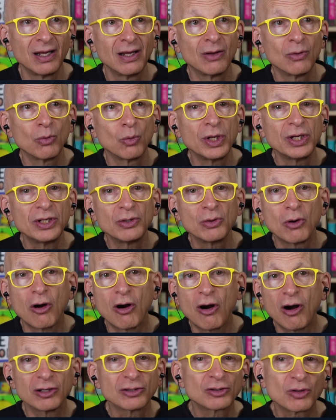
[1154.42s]
We do
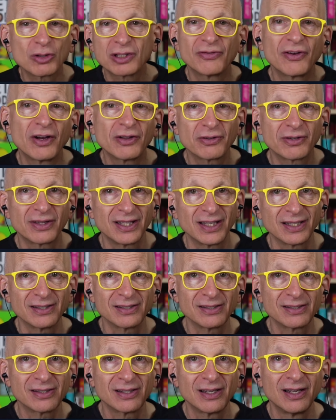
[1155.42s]
all sorts of other
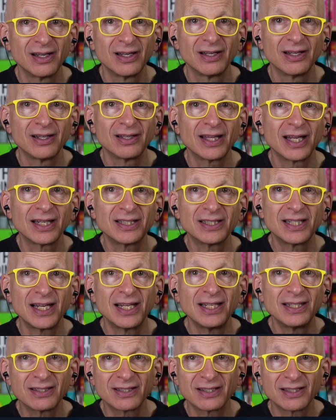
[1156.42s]
things that
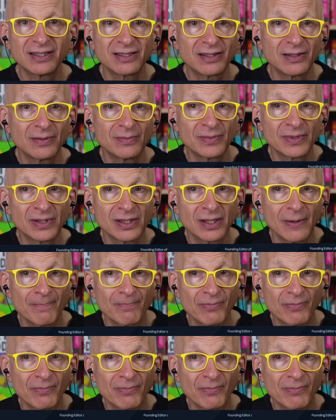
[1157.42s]
change systems,